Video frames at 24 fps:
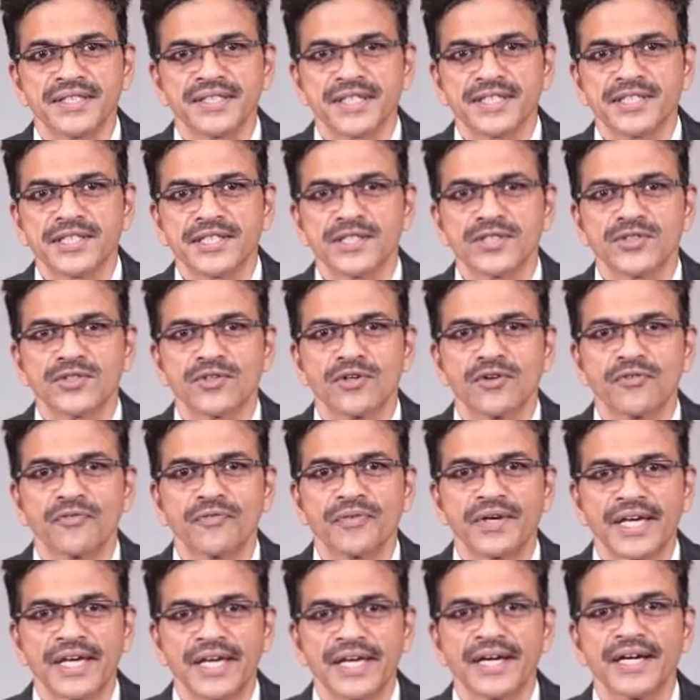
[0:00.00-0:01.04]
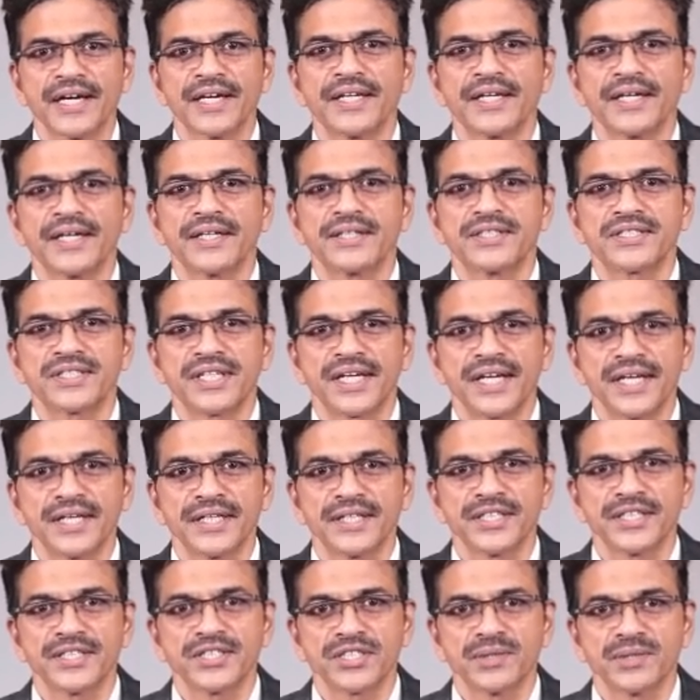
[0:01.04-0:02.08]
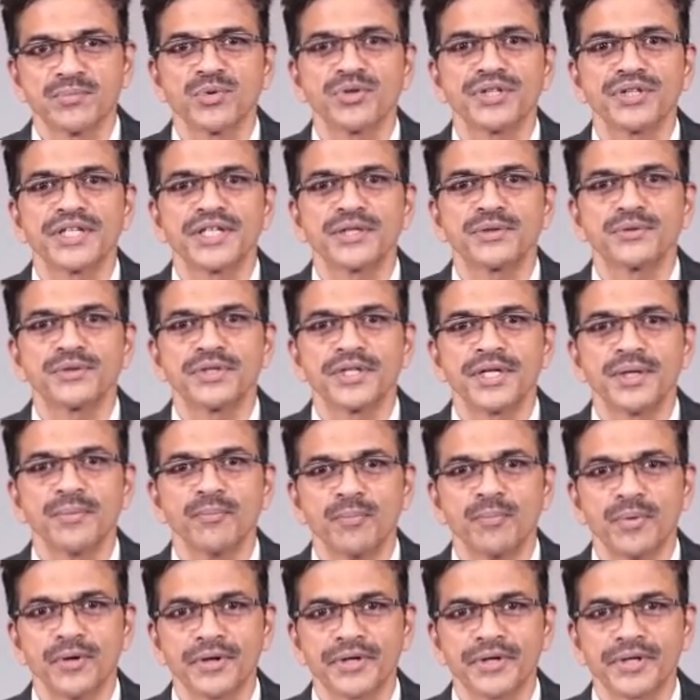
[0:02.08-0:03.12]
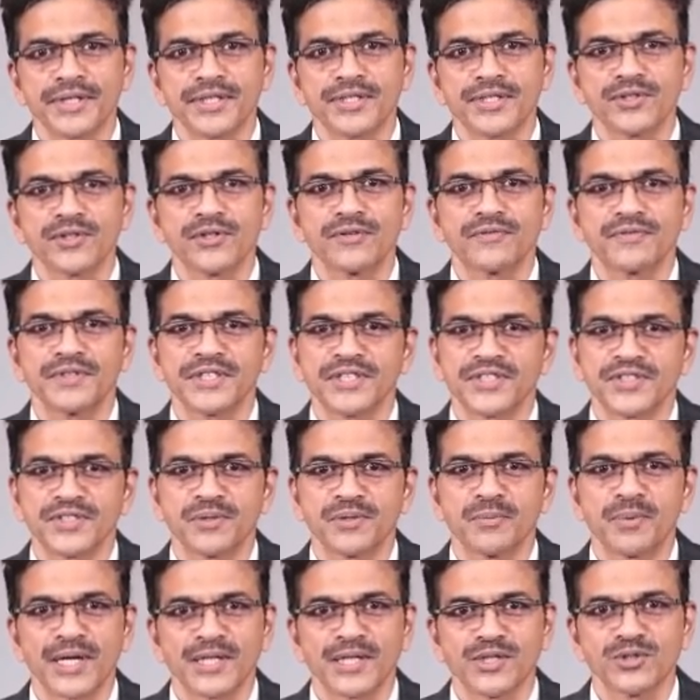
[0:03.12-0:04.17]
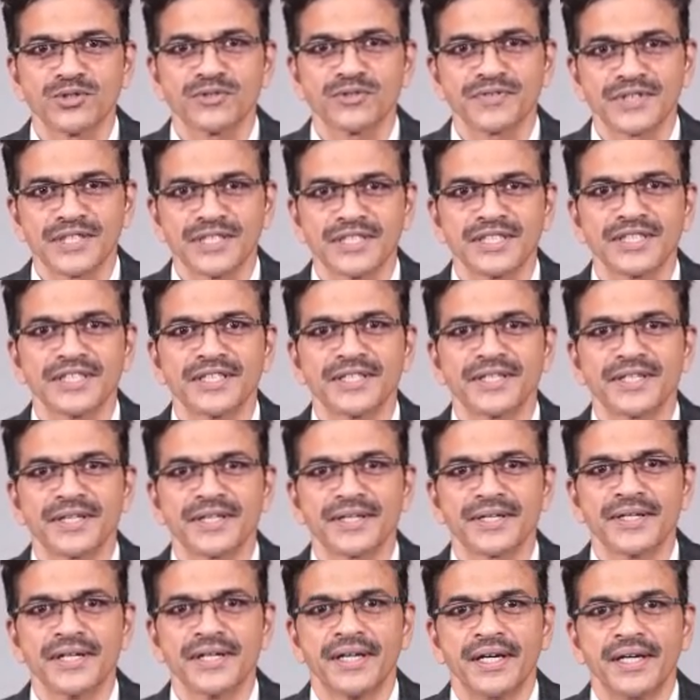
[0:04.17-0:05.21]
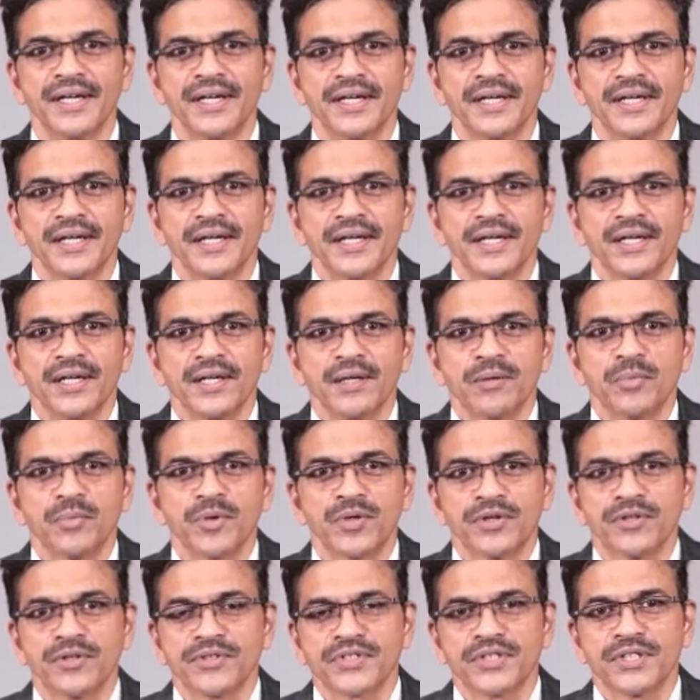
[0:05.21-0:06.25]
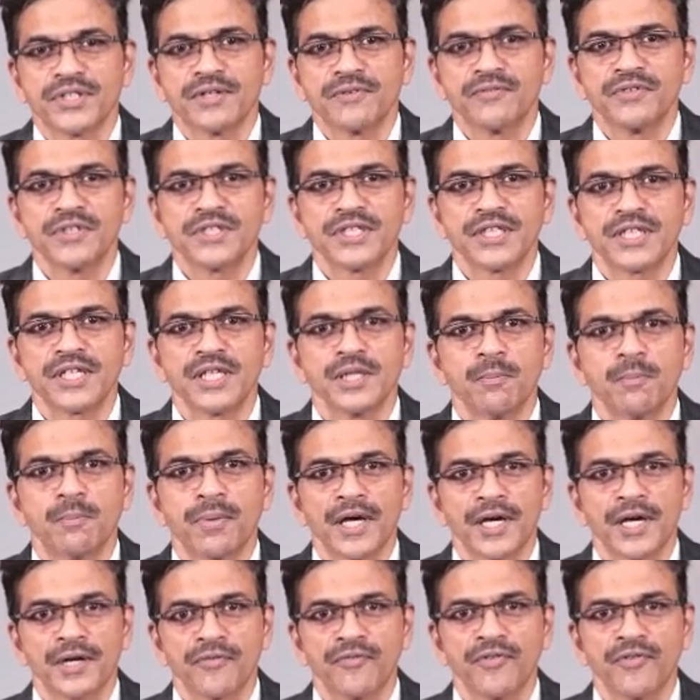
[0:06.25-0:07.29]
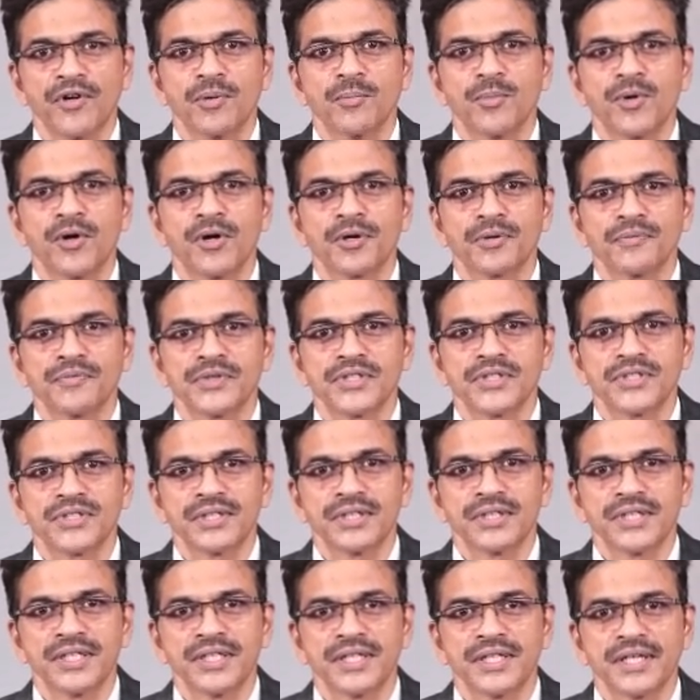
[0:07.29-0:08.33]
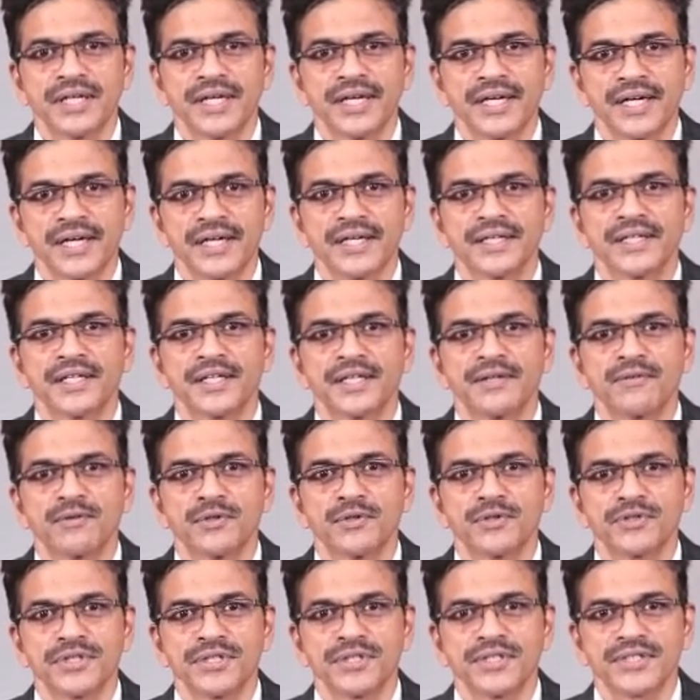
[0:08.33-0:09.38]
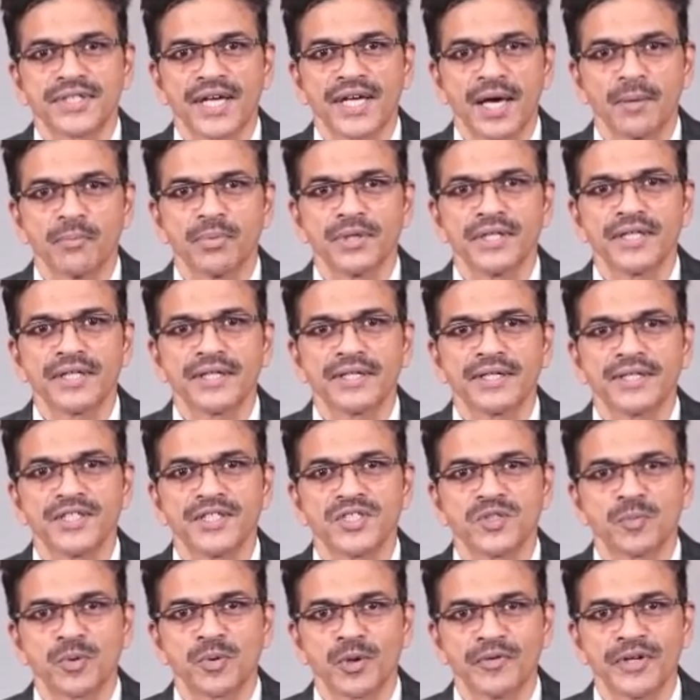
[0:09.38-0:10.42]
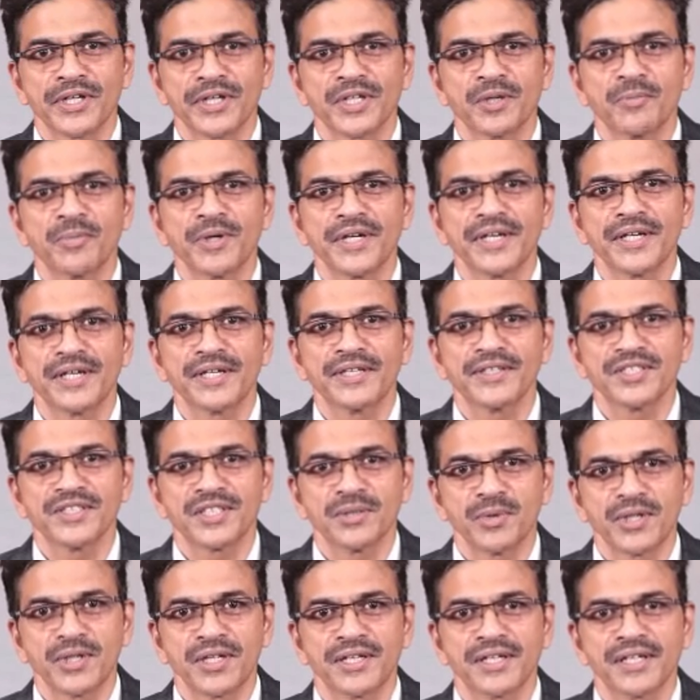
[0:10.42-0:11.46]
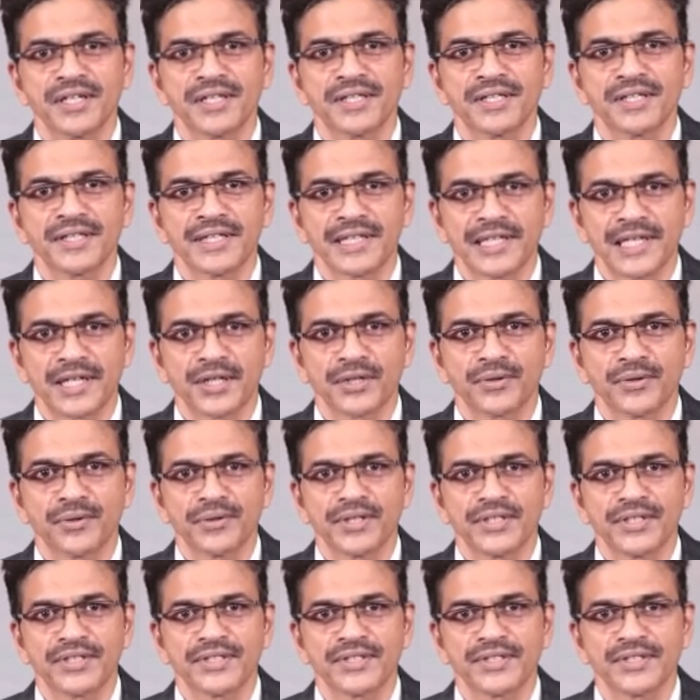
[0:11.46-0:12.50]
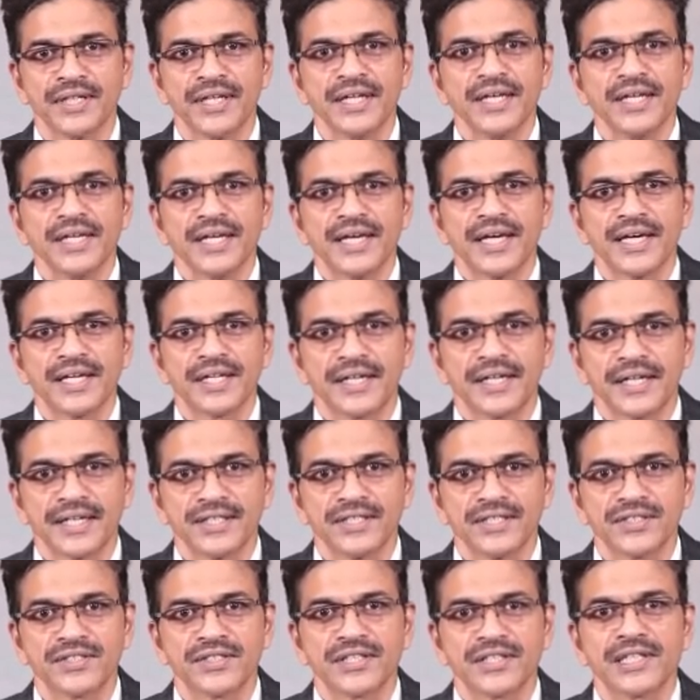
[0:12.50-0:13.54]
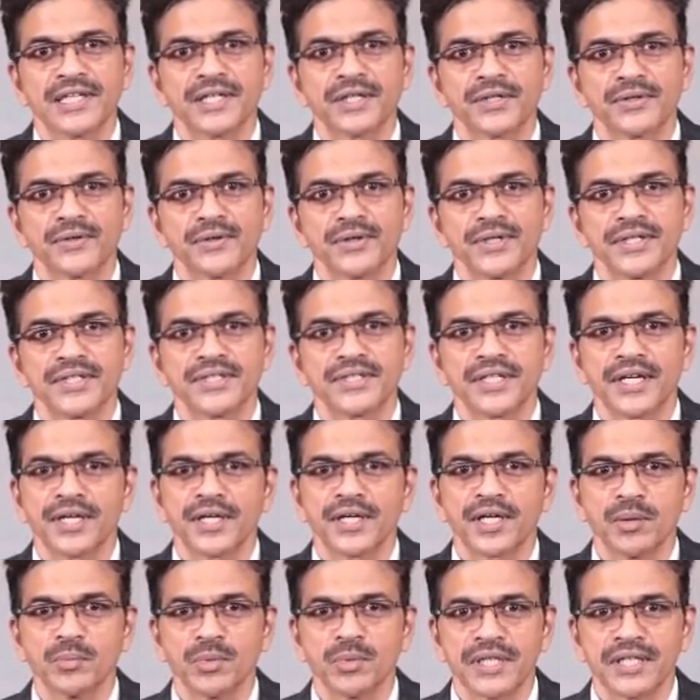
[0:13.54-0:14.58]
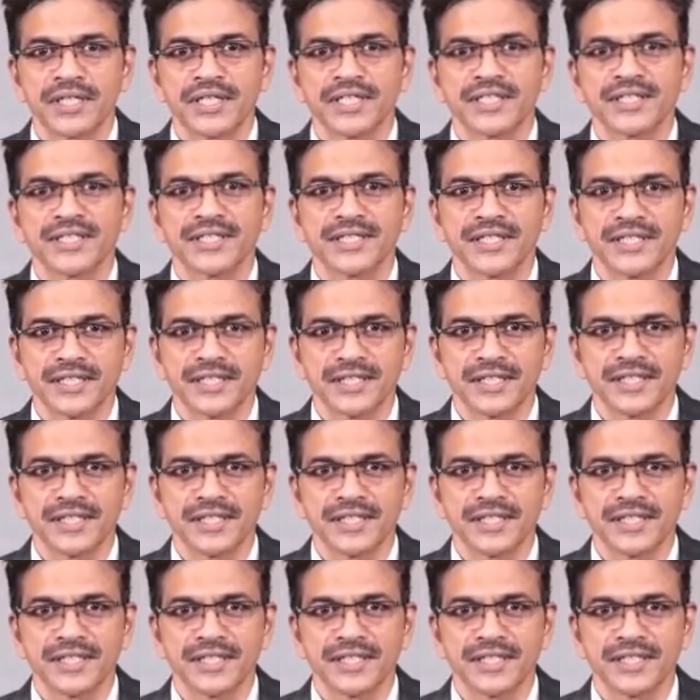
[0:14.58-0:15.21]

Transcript: resurgence of AI stand testimony to the importance of this branch of engineering because the physical platform on which the AI revolution is happening is provided by semiconductor electronics. And hence, electronics and communication